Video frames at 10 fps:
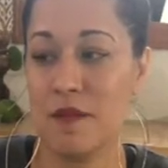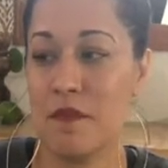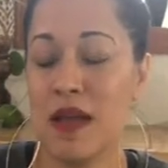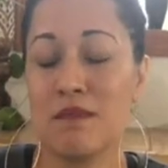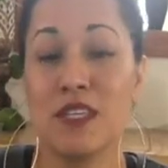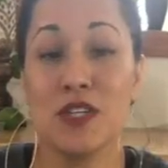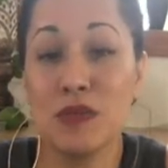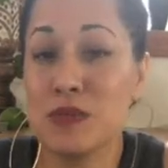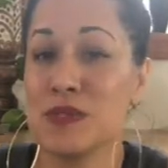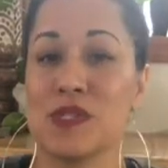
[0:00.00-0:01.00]
my
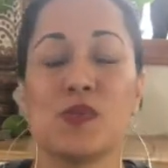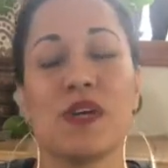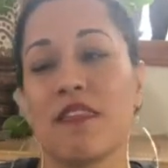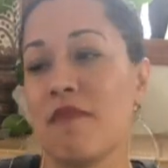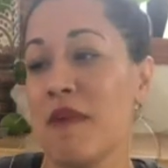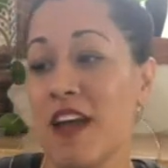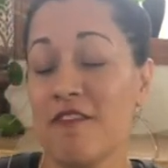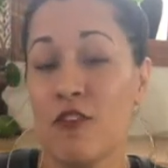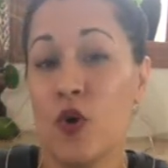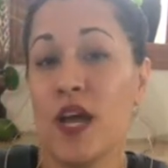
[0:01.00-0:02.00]
muse, with my
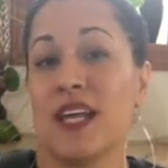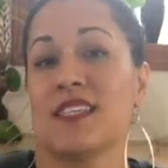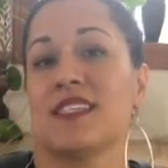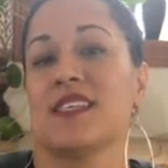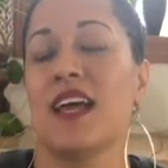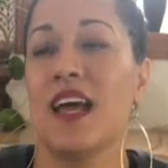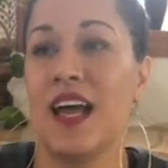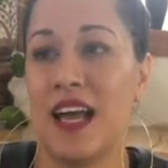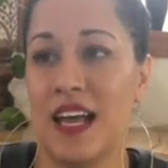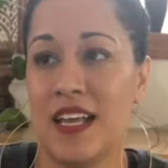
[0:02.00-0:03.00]
voice,
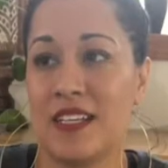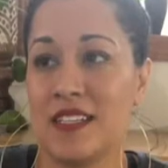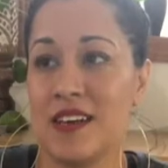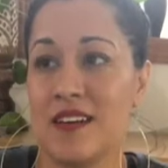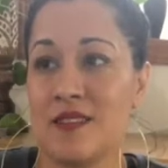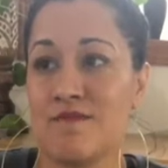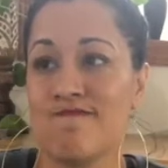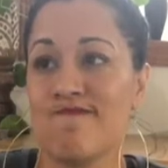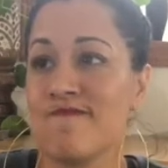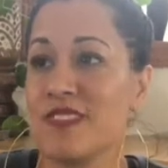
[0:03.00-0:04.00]
and
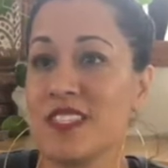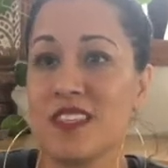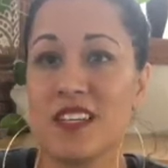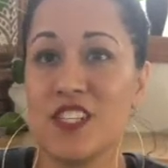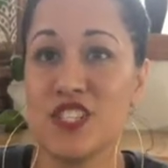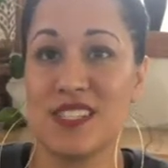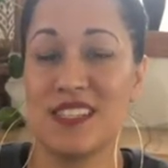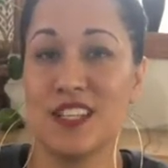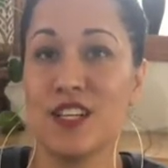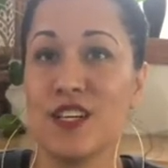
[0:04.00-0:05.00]
just
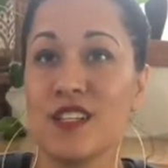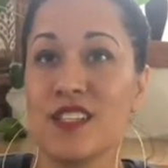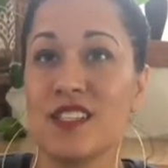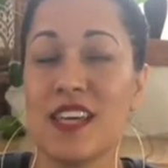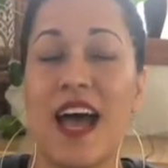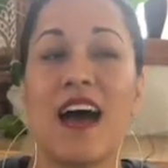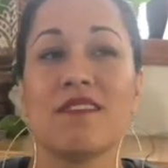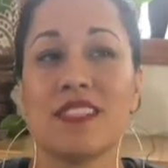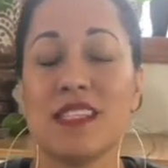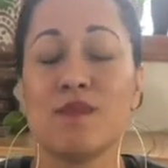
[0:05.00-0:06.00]
learned to have
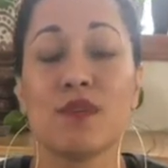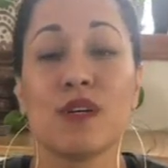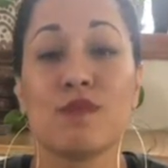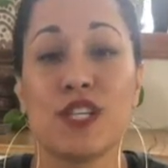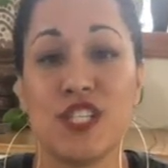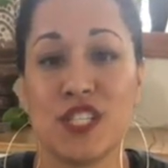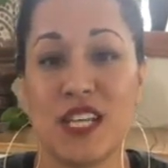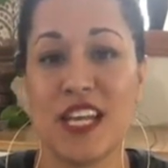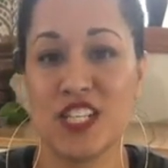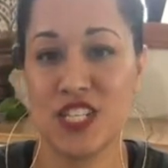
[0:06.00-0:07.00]
a deeper
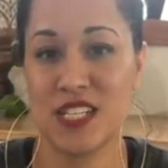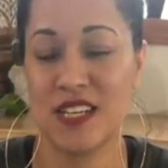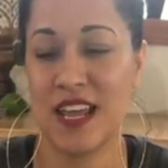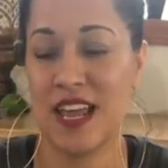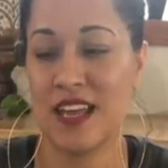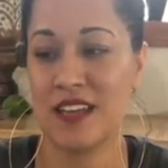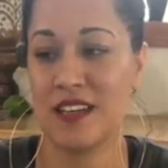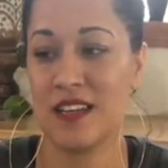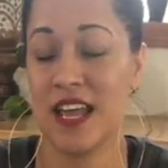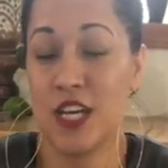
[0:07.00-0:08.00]
appreciation
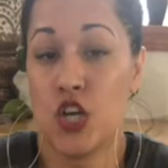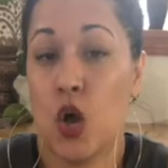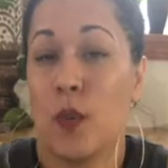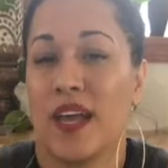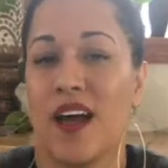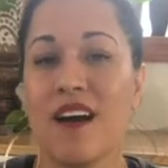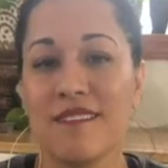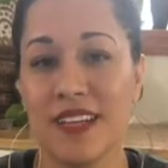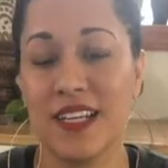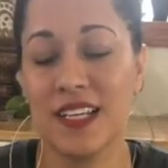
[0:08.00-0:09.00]
and knowing of
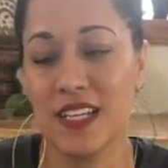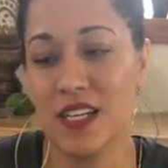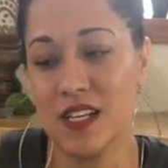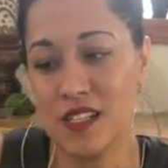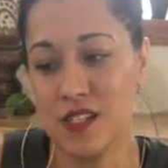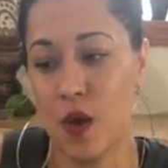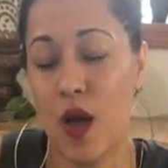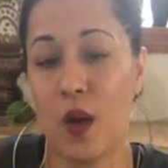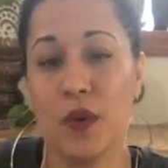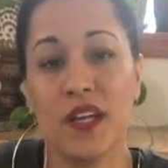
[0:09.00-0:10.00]
it. So
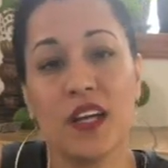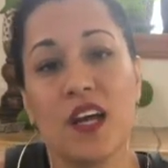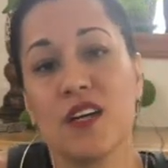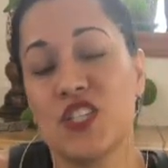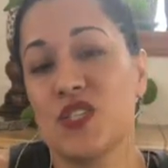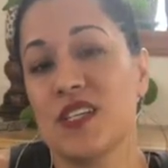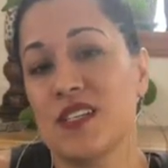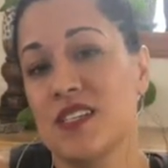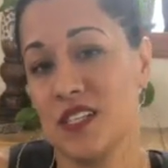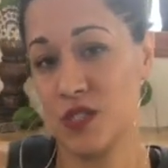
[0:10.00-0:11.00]
I want to encourage you to
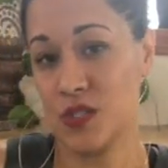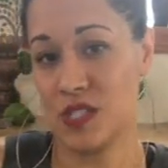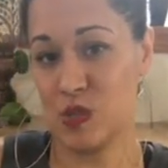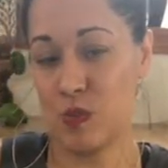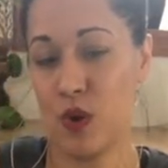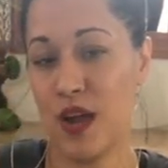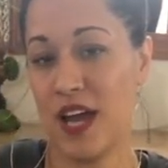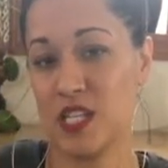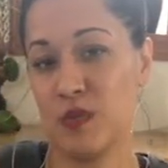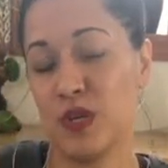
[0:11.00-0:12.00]
continue to support
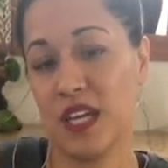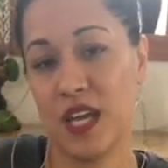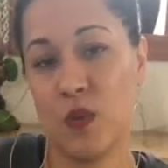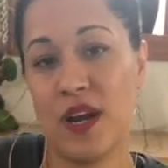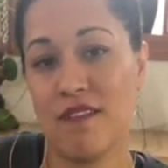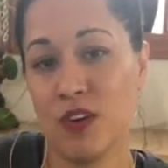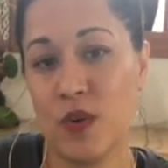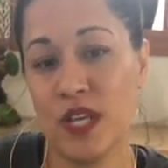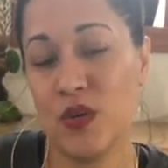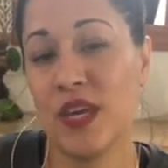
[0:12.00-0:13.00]
Hedgebrook in whatever way you